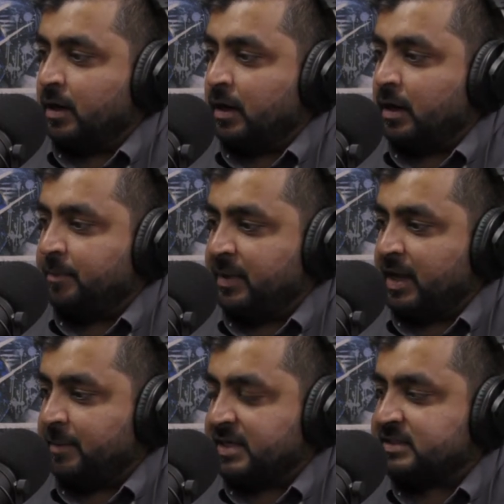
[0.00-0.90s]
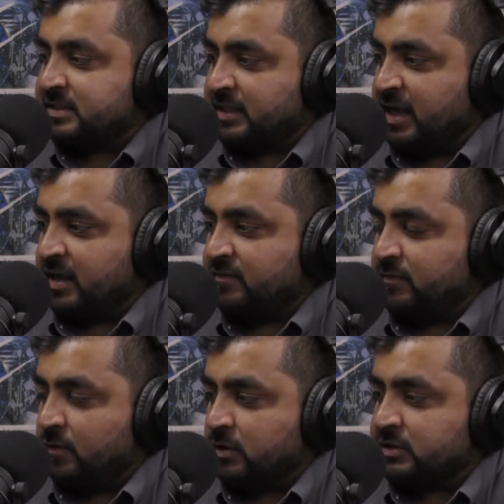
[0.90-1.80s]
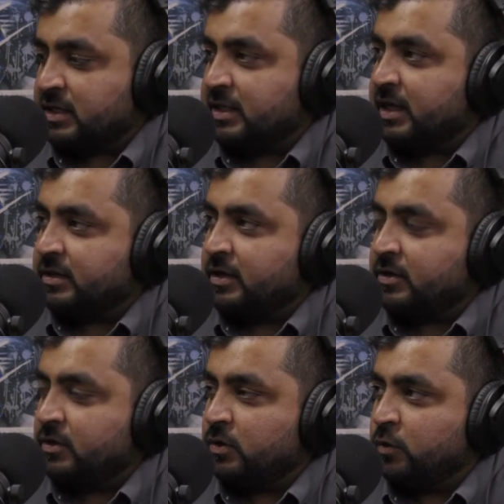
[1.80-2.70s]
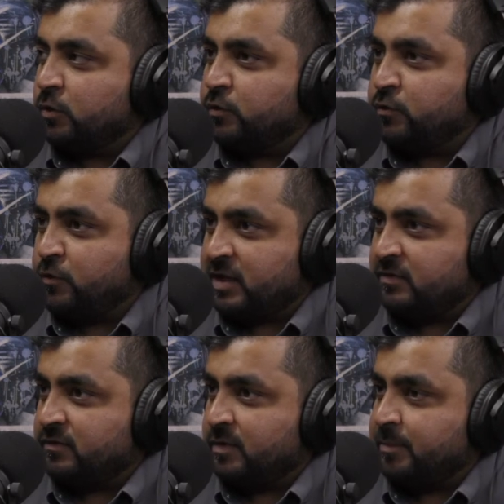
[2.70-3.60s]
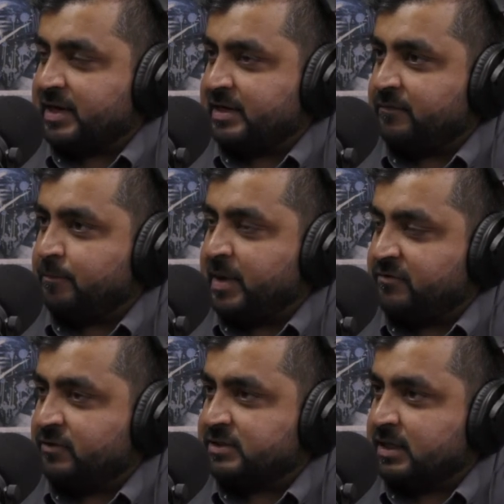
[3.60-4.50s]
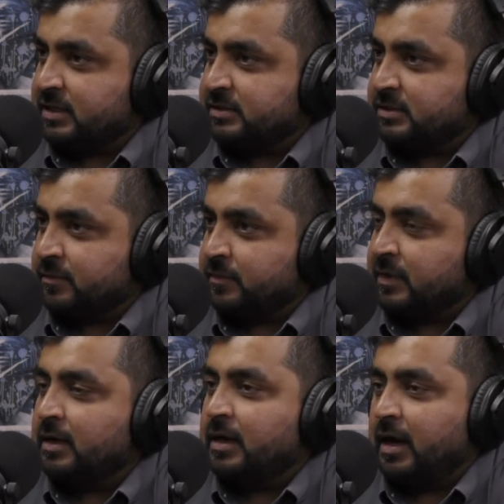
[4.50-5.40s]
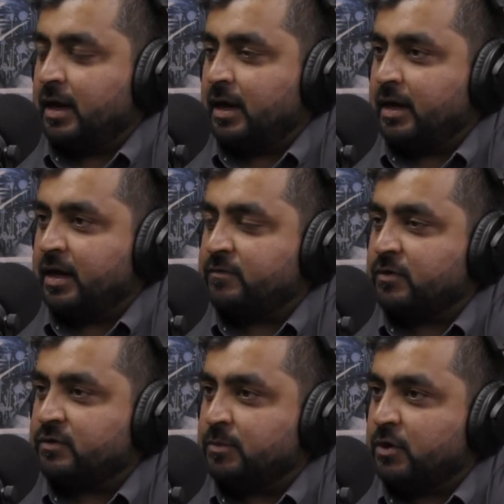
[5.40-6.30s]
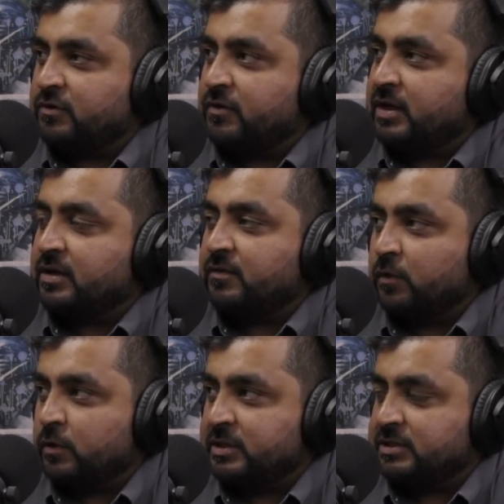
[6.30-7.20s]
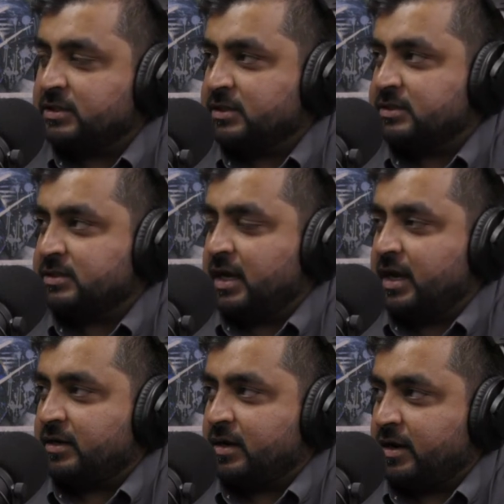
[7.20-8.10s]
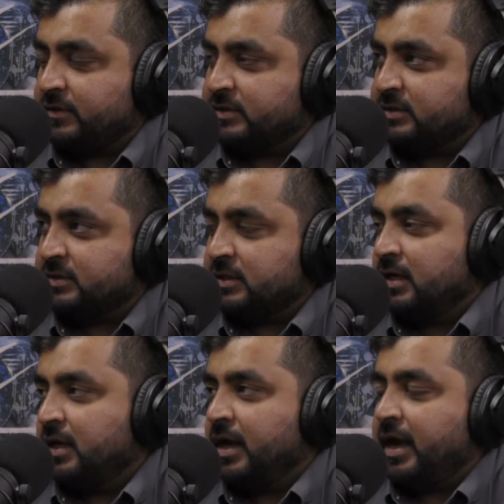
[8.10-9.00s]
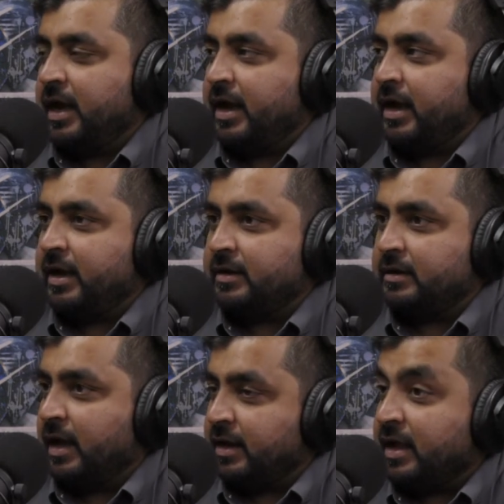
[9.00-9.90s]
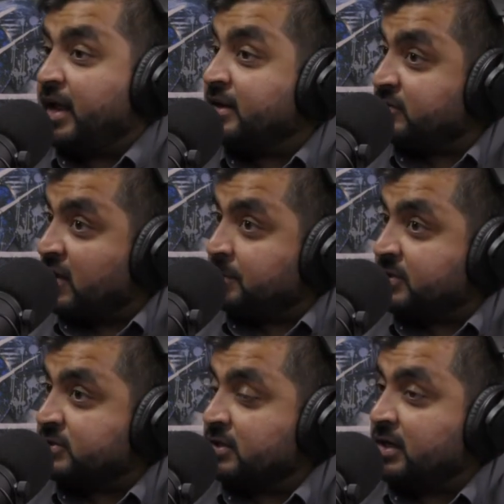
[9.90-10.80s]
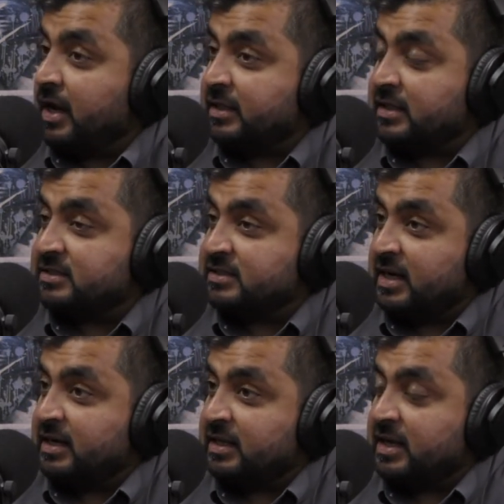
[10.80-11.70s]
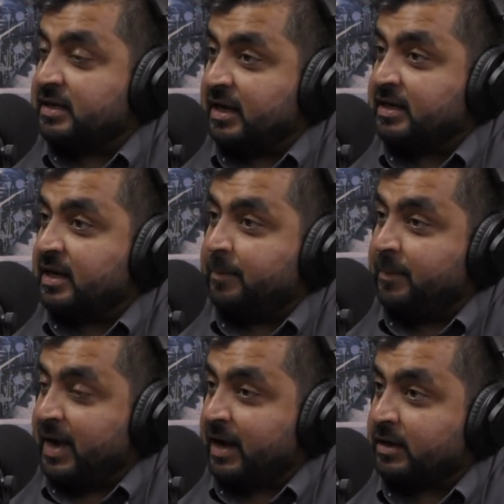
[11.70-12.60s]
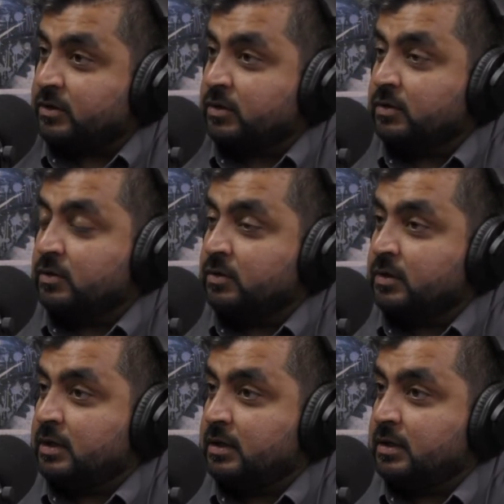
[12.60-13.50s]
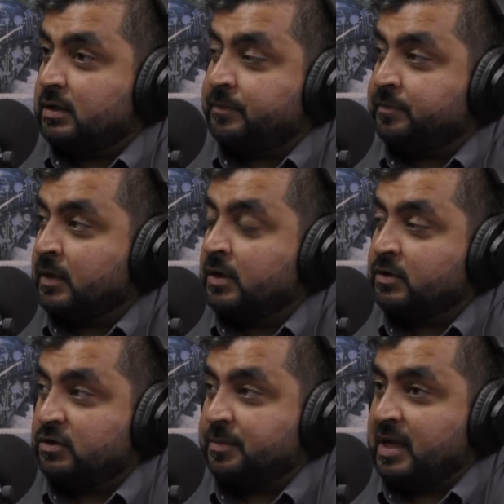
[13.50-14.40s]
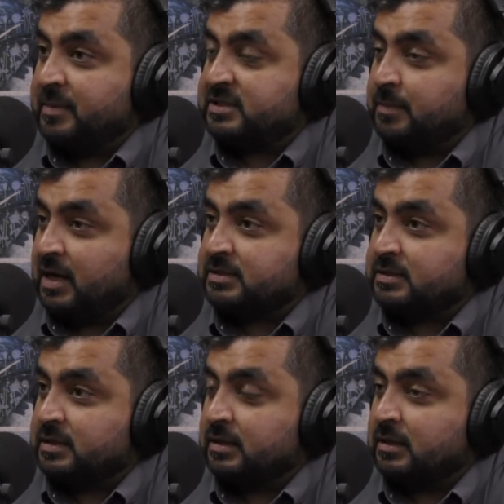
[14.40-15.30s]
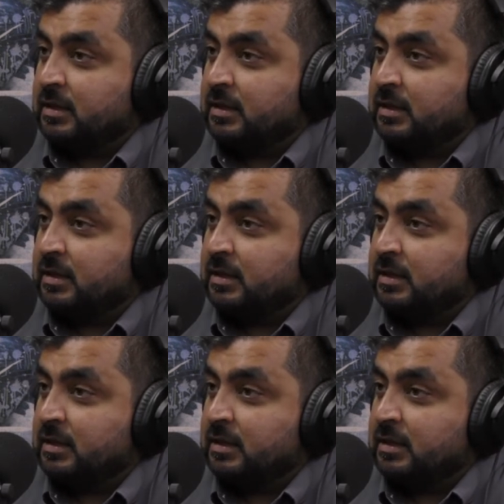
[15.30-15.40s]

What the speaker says: BMS slave was connected to 12 battery cells. It was monitoring their voltages and currents and temperature, and then sending that data back to the BMS master.